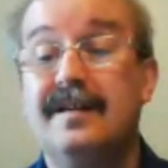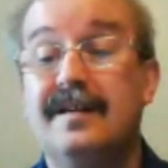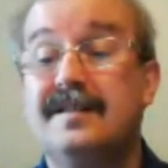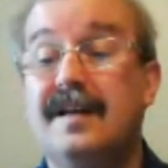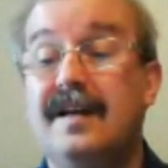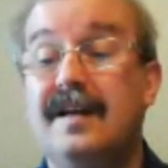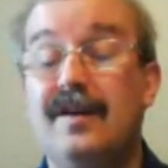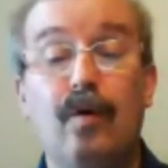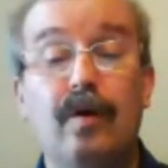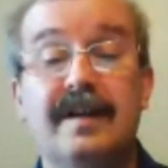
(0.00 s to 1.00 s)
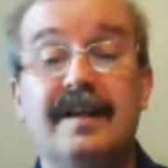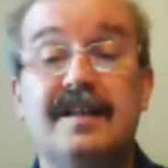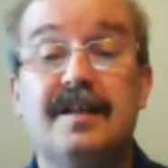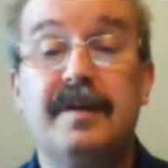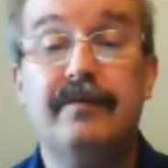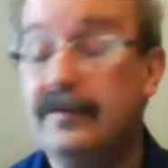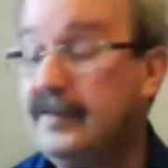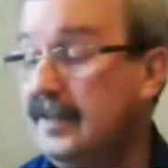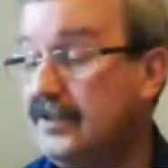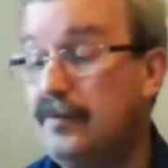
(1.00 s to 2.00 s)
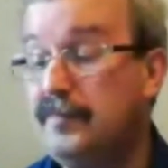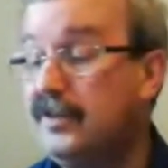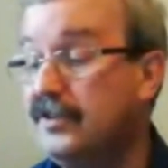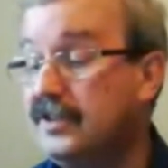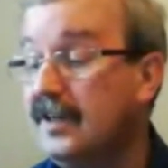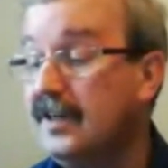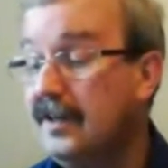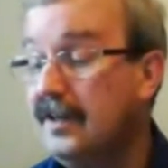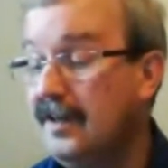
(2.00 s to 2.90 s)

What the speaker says: and I think all need to be involved in this one, because